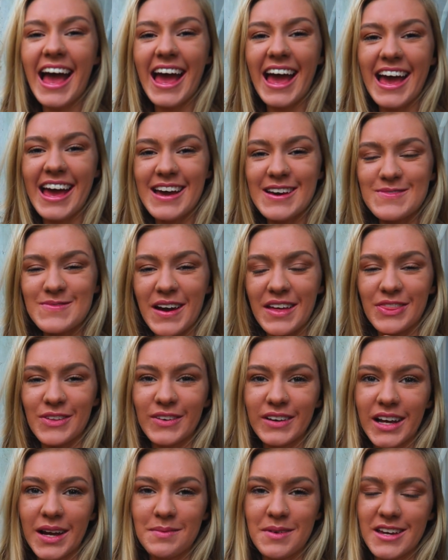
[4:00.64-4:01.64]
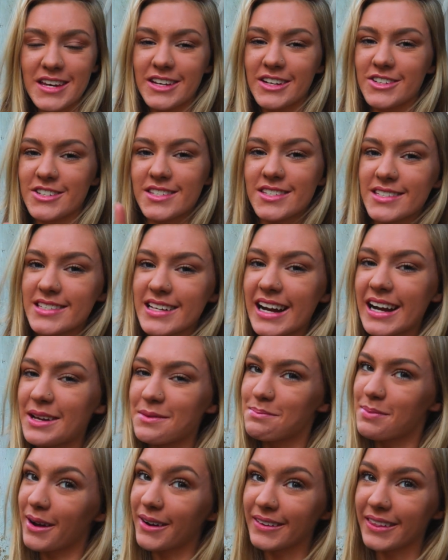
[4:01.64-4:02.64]
I thought I'd come out here just because it
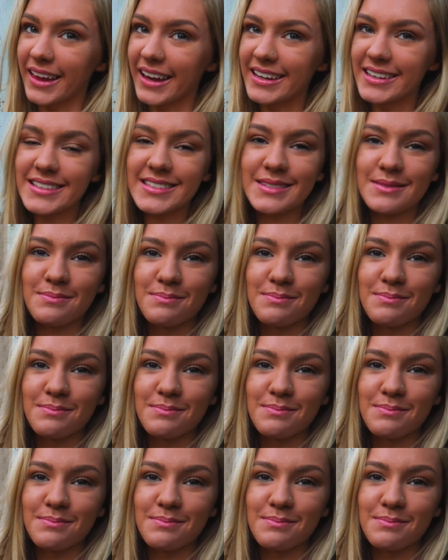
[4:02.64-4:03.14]
had better light,